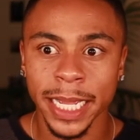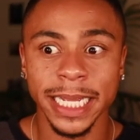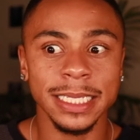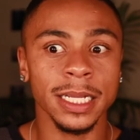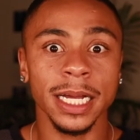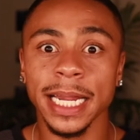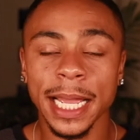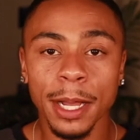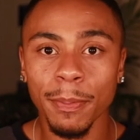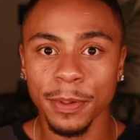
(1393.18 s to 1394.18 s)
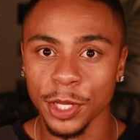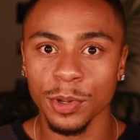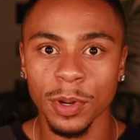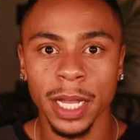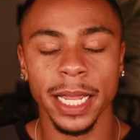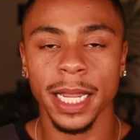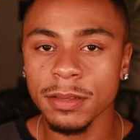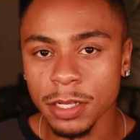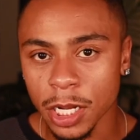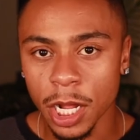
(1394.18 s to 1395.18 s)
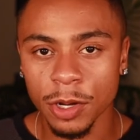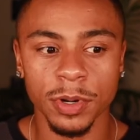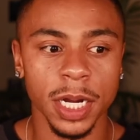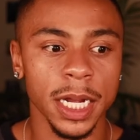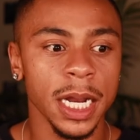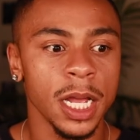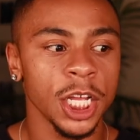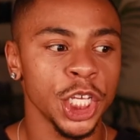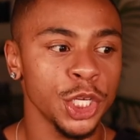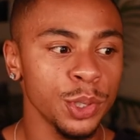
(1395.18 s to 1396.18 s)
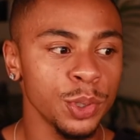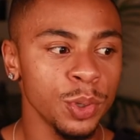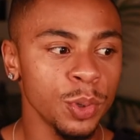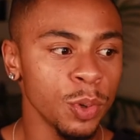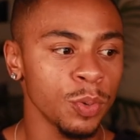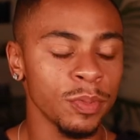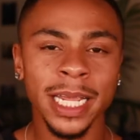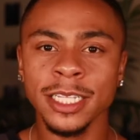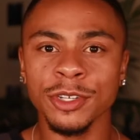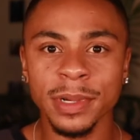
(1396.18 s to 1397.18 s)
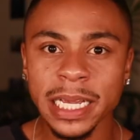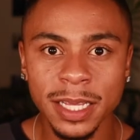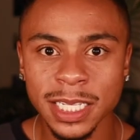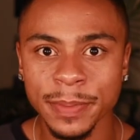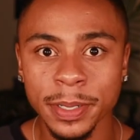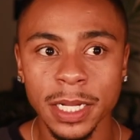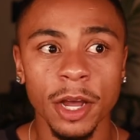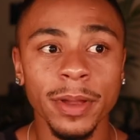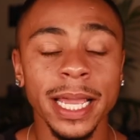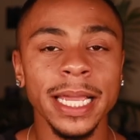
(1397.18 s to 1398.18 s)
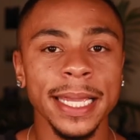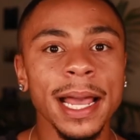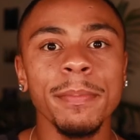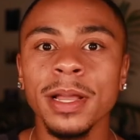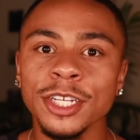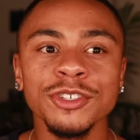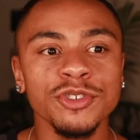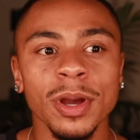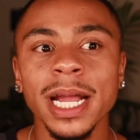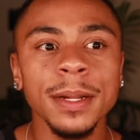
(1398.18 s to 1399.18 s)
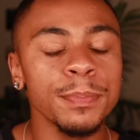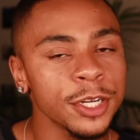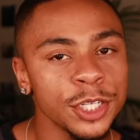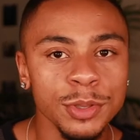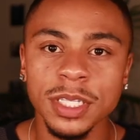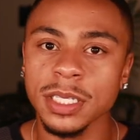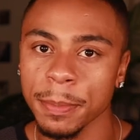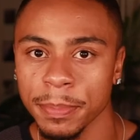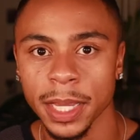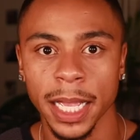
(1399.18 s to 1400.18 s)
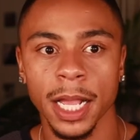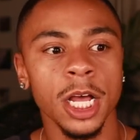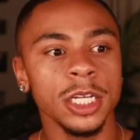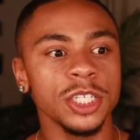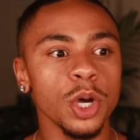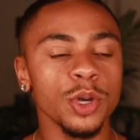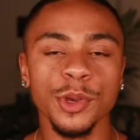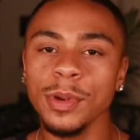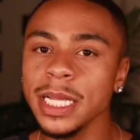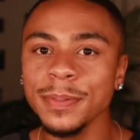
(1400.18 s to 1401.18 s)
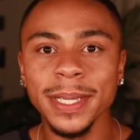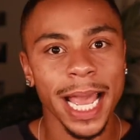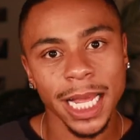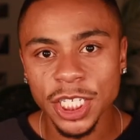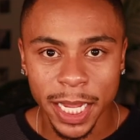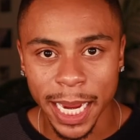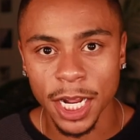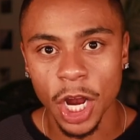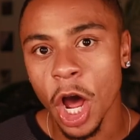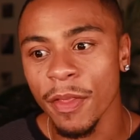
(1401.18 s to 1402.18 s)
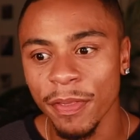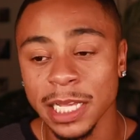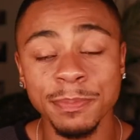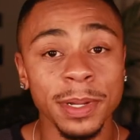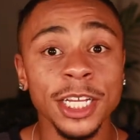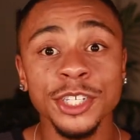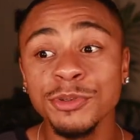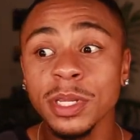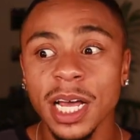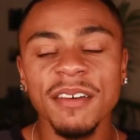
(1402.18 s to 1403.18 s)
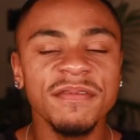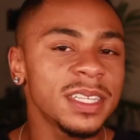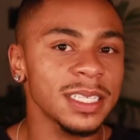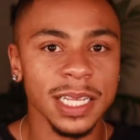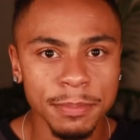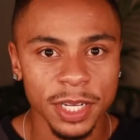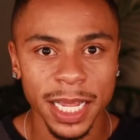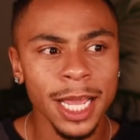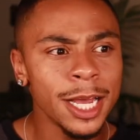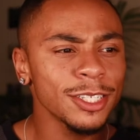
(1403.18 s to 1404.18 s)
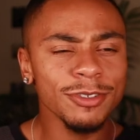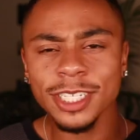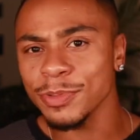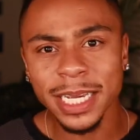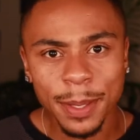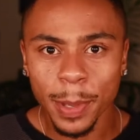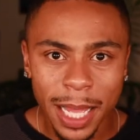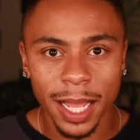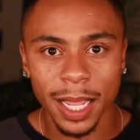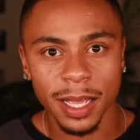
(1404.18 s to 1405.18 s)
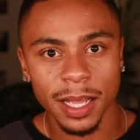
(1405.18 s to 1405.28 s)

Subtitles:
It's going to help you in the long run. You need to read this book. Okay, yeah, because you're trying to produce something. So you need to be educated on this because you love the subject. So just read the book.